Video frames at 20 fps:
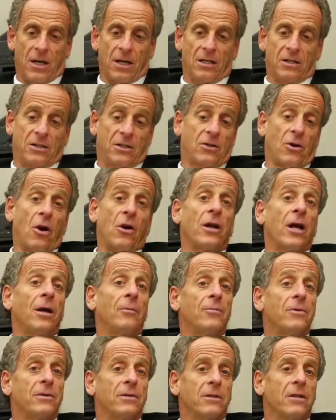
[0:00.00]

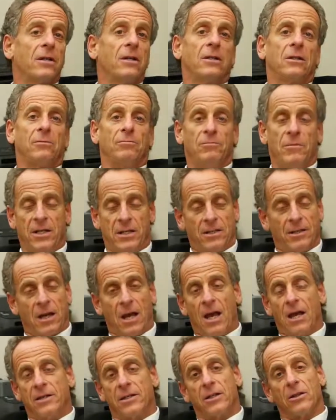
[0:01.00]
startups,
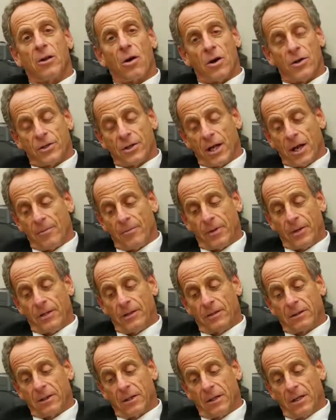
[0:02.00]
mid-size and large companies,